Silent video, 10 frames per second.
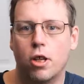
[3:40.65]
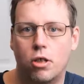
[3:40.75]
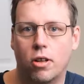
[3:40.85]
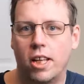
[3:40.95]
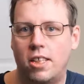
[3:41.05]

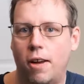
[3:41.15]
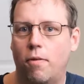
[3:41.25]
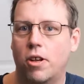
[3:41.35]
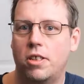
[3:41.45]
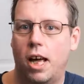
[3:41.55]
So let's say,
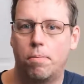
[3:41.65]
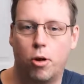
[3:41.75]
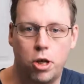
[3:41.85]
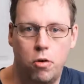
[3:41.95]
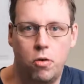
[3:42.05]
for
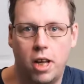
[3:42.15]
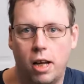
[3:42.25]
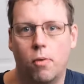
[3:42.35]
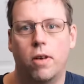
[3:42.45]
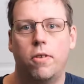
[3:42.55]
example, you
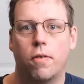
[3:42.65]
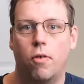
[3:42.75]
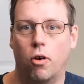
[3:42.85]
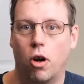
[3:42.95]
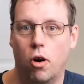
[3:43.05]
take one of your
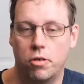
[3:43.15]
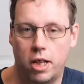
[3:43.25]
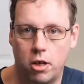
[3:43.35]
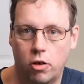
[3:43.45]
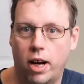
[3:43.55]
photos
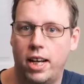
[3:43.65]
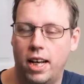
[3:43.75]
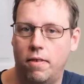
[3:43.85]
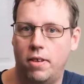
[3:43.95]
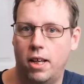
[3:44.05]
and you create
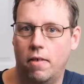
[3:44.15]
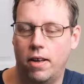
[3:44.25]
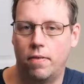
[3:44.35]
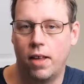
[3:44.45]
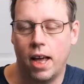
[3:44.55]
an NFT of
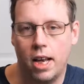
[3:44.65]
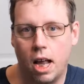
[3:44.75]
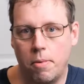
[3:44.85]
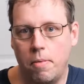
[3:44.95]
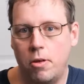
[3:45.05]
it.
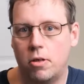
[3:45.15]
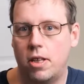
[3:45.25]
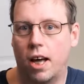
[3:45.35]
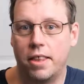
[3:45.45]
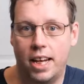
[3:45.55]
Now, maybe you
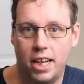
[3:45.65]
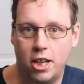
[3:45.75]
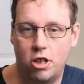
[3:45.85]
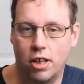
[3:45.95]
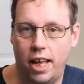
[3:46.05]
sell that
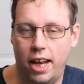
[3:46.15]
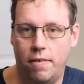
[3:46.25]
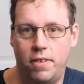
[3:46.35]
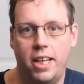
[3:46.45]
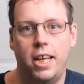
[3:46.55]
initial
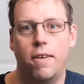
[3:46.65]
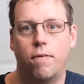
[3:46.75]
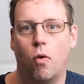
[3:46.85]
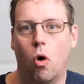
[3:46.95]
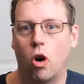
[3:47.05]
NFT
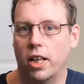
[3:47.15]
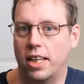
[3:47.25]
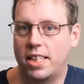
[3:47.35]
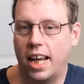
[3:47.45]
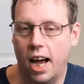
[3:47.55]
for,
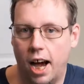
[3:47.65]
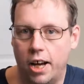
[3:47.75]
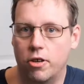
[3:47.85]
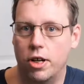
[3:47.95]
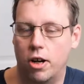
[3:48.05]
let's say,
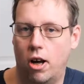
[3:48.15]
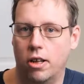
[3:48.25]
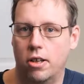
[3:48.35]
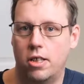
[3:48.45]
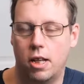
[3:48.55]

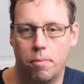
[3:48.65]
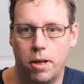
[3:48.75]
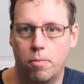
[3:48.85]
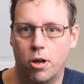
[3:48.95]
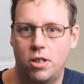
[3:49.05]
$100.
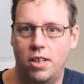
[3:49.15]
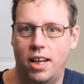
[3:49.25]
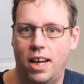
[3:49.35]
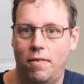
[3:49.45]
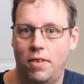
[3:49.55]
Somebody purchased
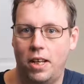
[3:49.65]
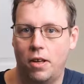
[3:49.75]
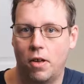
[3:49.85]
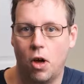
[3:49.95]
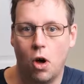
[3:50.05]
that NFT.